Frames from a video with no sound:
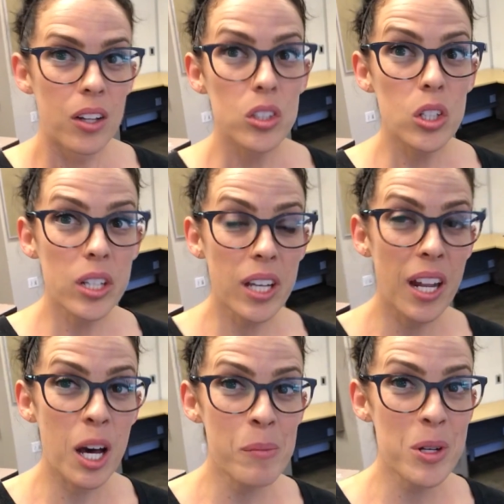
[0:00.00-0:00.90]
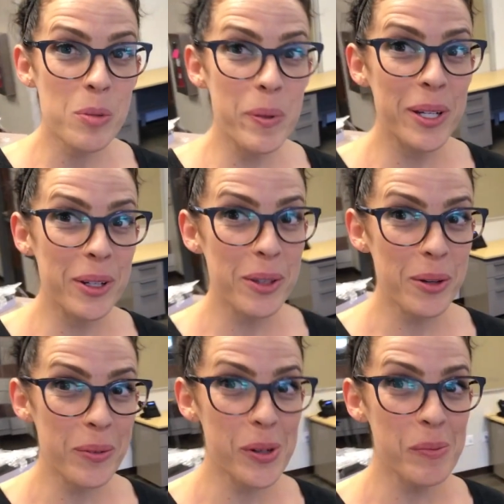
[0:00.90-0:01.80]
Look at how much bigger
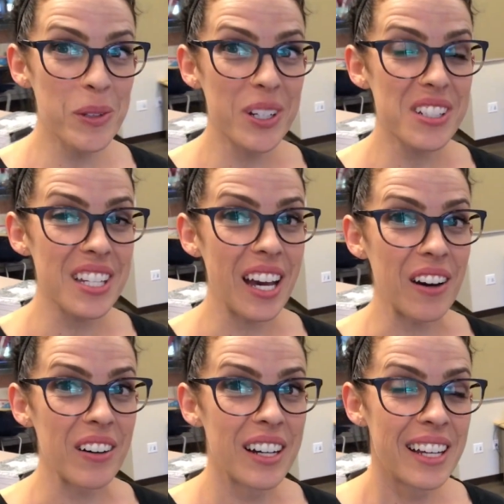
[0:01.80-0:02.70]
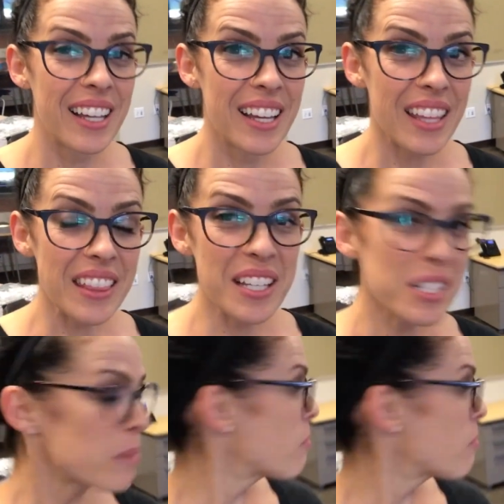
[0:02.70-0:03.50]
the room looks now. That thing's a